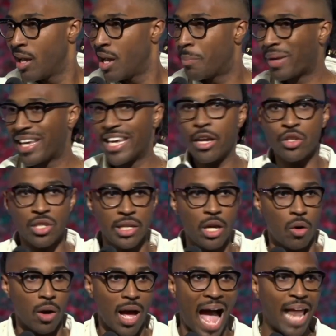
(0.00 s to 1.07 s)
But here's the
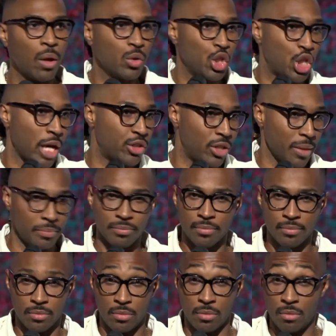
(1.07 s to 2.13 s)
deal. I don't judge them.
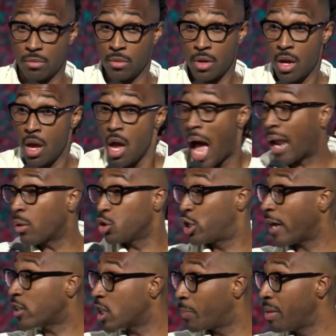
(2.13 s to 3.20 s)
I don't
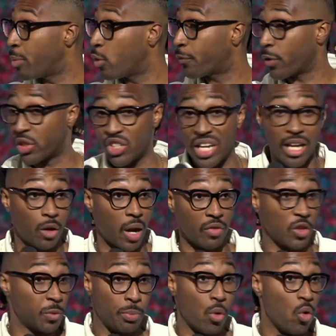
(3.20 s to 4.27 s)
judge the people for sitting around
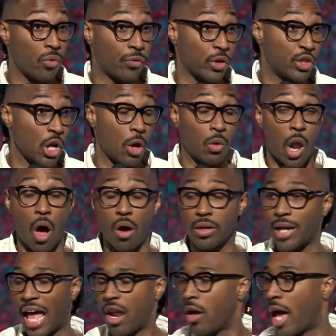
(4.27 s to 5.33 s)
this pool for so long.
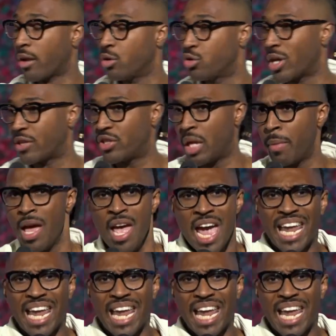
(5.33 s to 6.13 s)
I don't judge them.